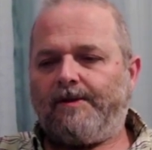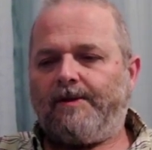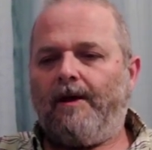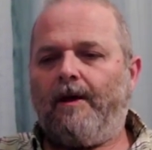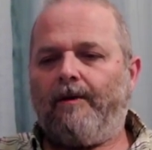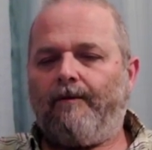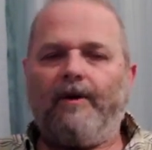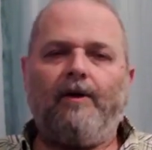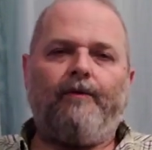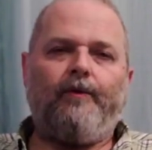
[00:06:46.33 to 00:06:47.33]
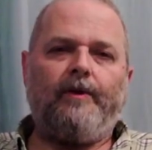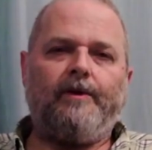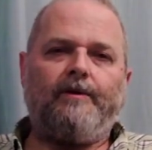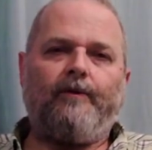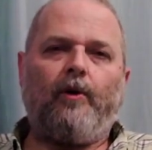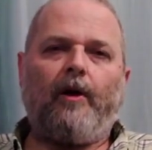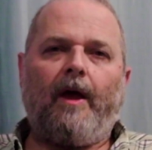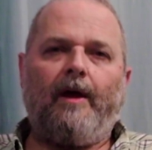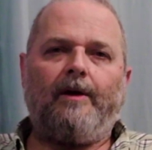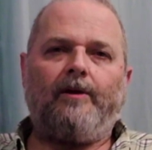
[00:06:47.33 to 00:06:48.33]
seeing the video footage of
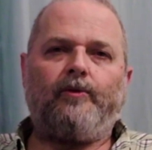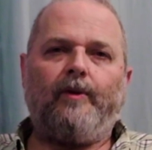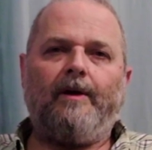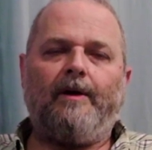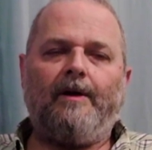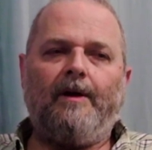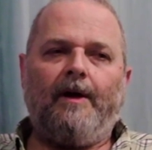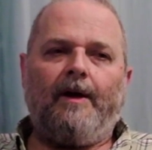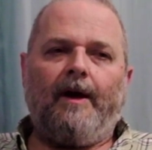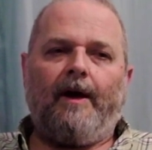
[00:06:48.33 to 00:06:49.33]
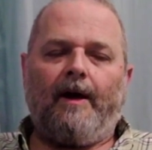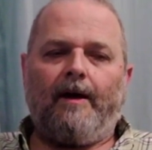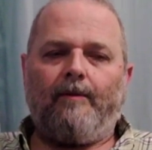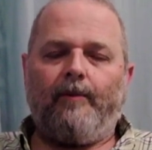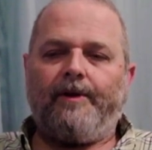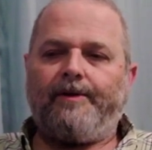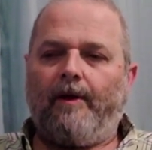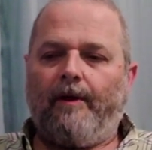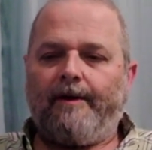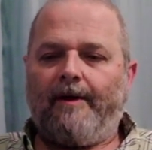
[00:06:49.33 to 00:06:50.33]
Hurricane Katrina, and amidst
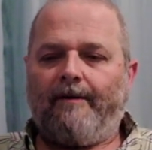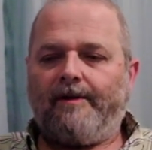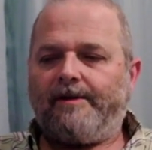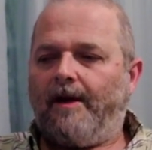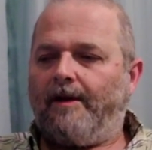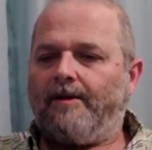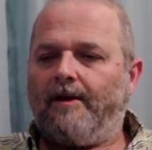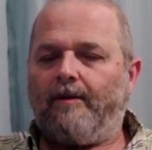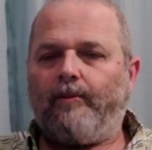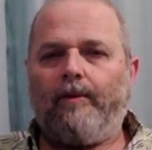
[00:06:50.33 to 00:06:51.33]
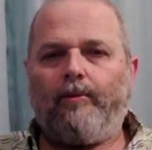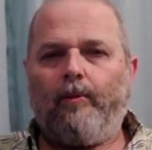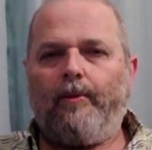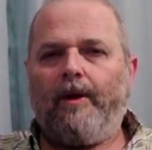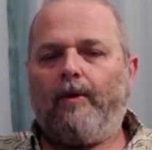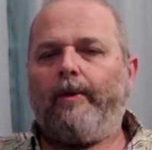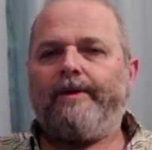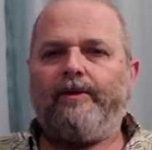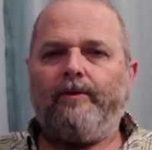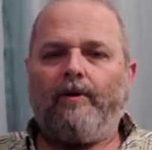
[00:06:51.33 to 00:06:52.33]
all the devastation and people being
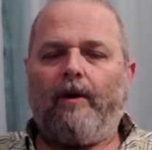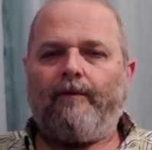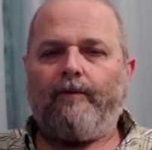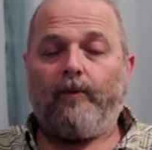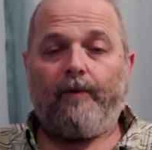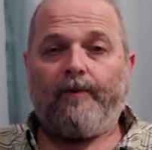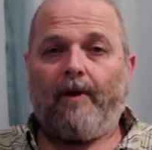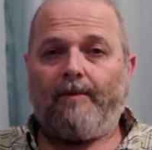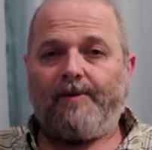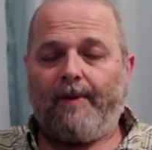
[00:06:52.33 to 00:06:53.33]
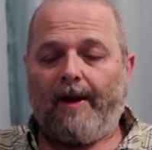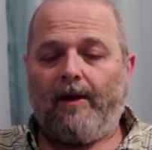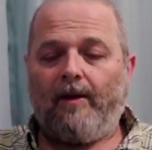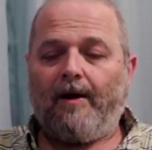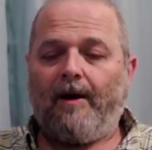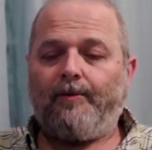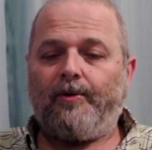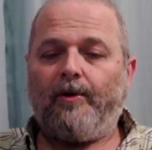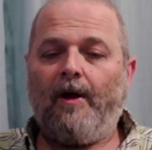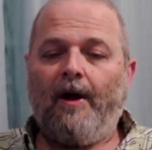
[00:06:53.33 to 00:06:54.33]
rescued off of rooftops by
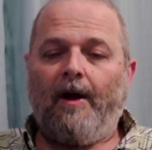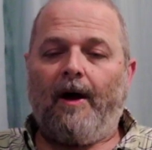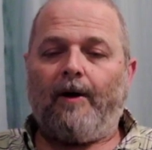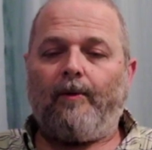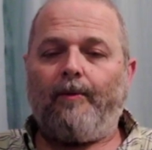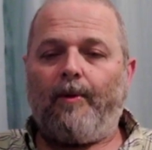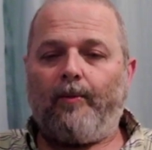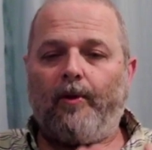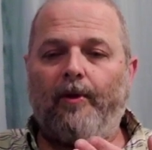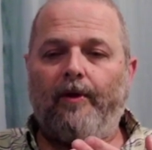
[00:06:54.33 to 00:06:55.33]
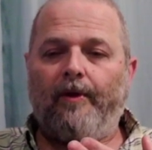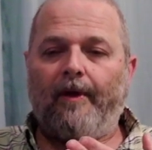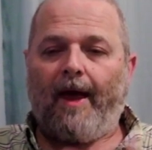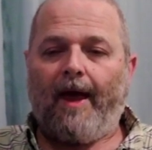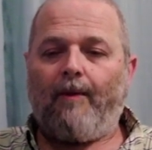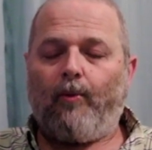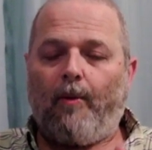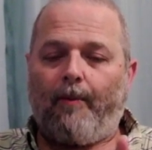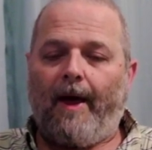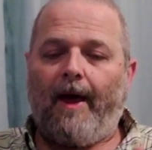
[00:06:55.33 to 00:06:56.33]
helicopter, I remember the camera
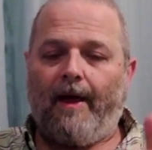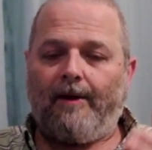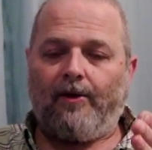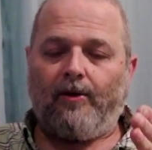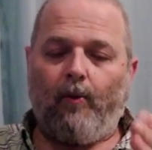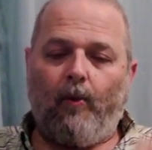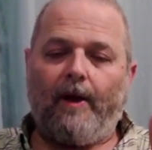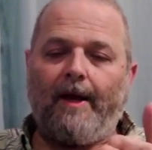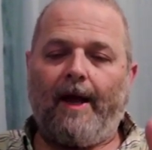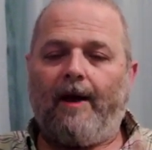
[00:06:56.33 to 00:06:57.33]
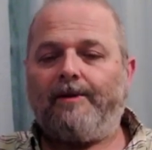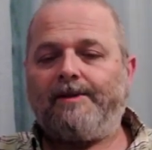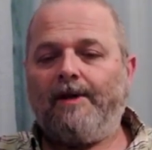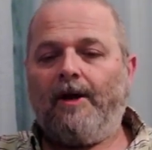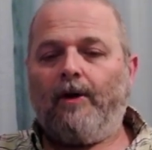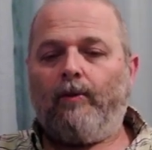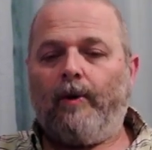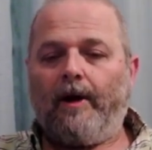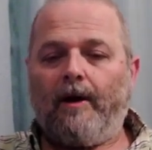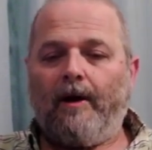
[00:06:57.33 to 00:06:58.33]
panned to one house
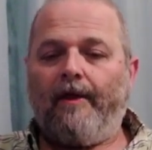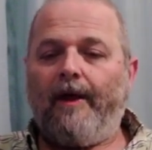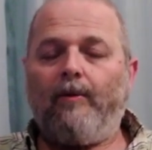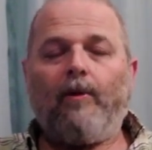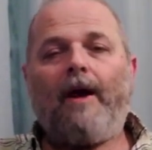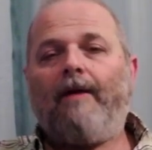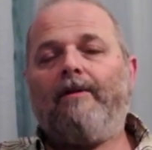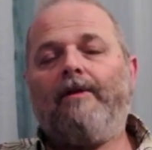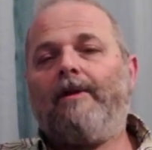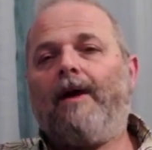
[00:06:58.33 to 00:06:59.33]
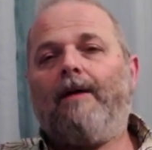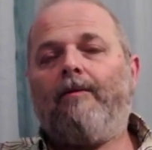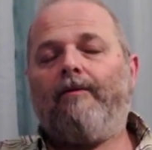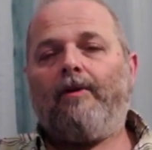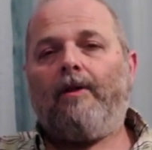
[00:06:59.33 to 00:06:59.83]
where they were having the time of their